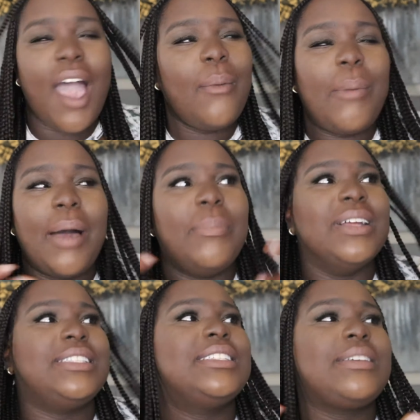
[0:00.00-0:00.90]

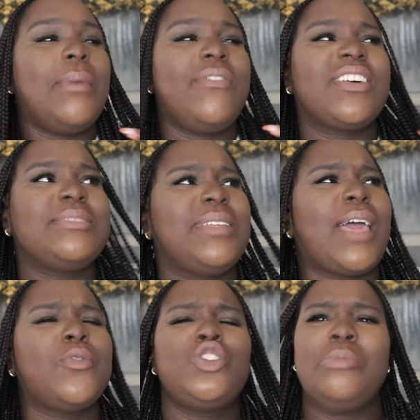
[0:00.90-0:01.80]
but then some motherfuckers be
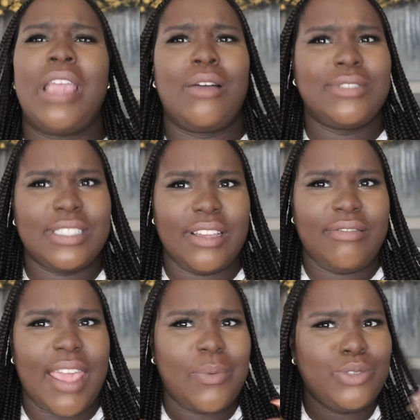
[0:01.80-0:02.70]
like, what you mean I don't
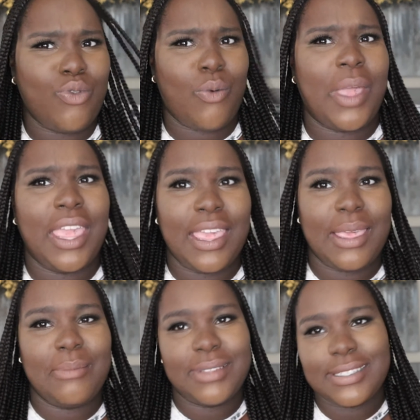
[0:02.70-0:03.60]
deserve that? What's wrong with
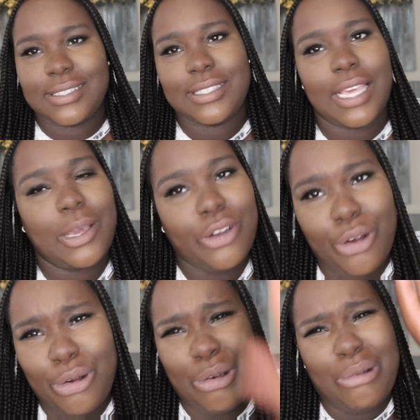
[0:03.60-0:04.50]
him? And it's just like,
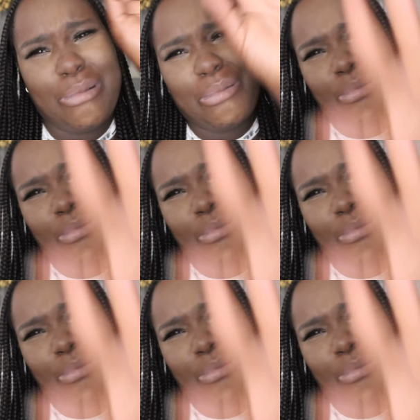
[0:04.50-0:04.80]
girl.